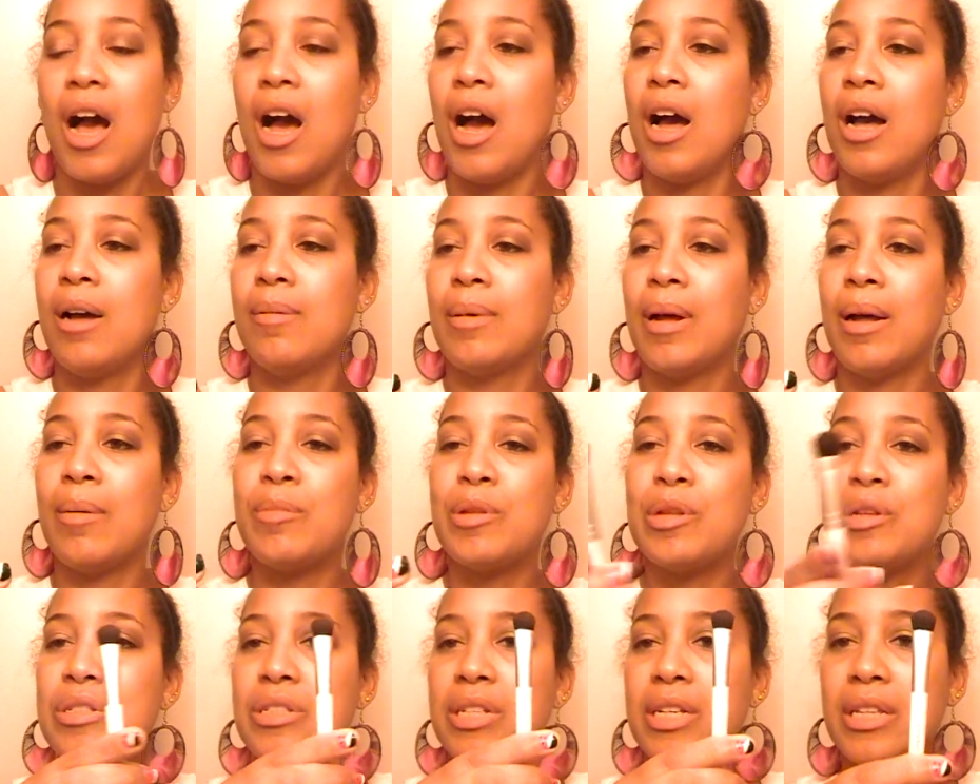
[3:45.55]
I'm
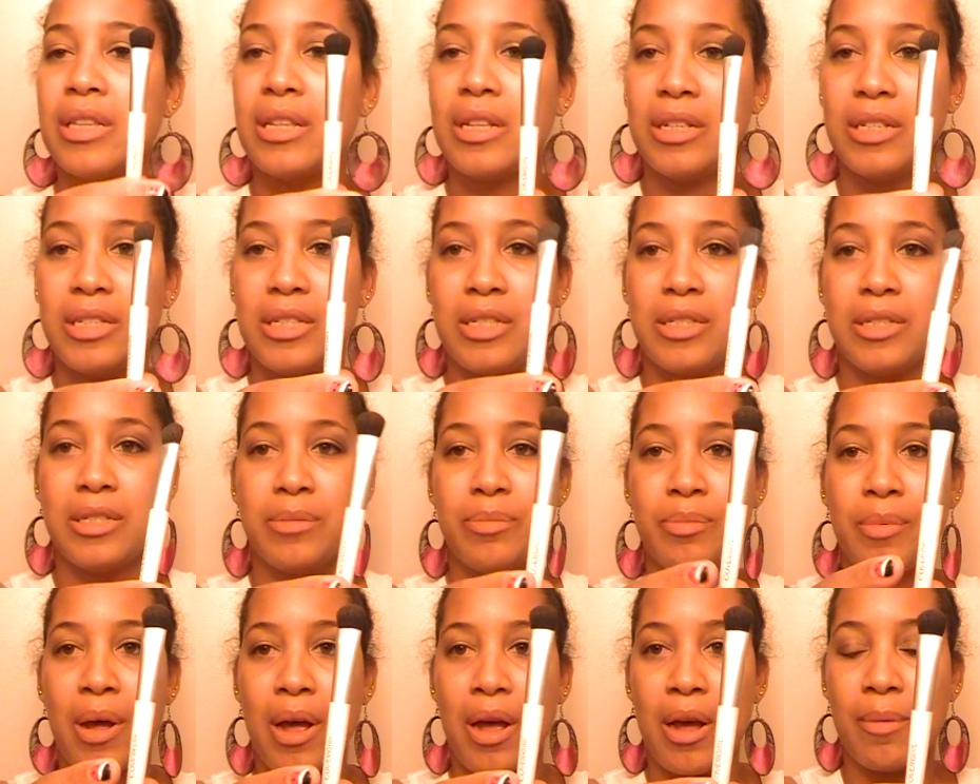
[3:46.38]
using this
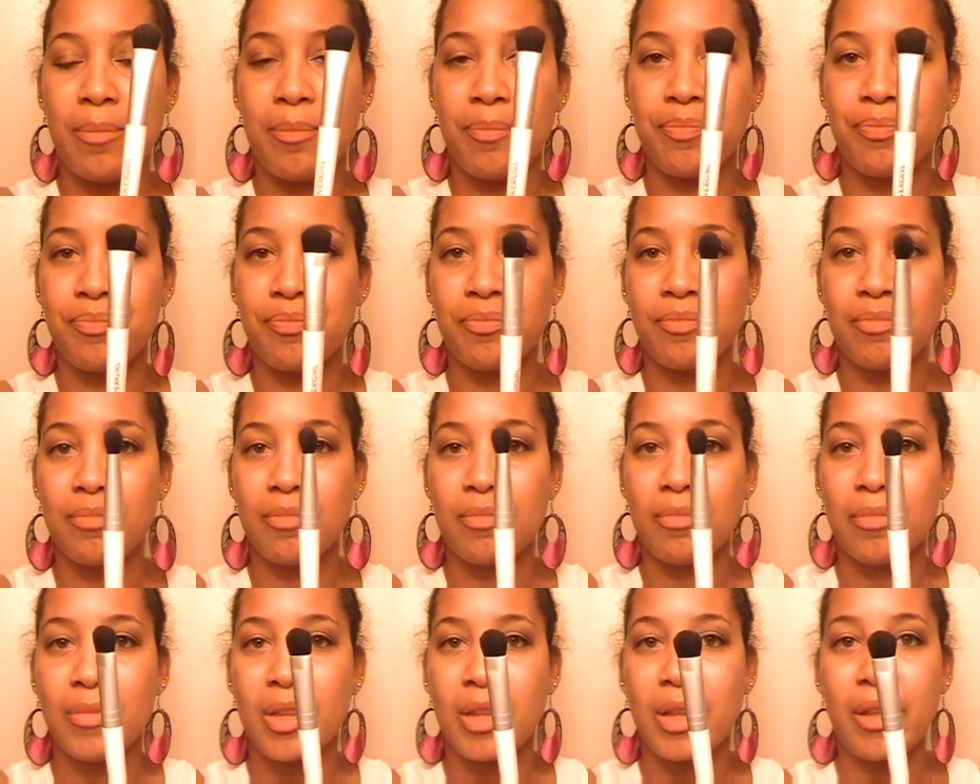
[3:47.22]

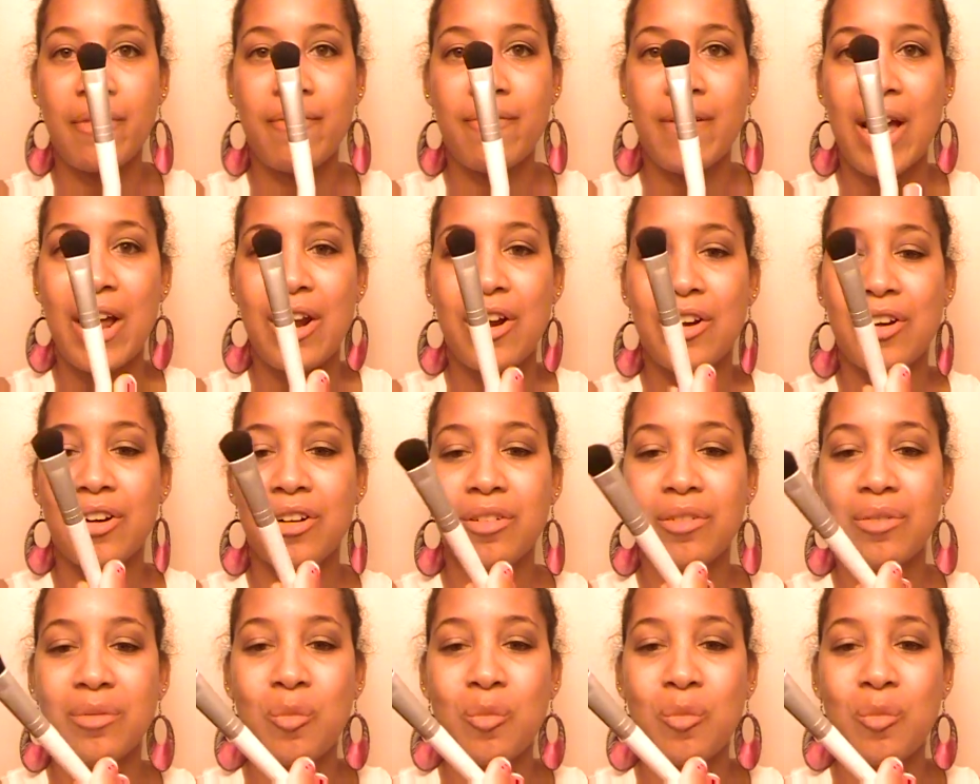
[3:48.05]
fatter,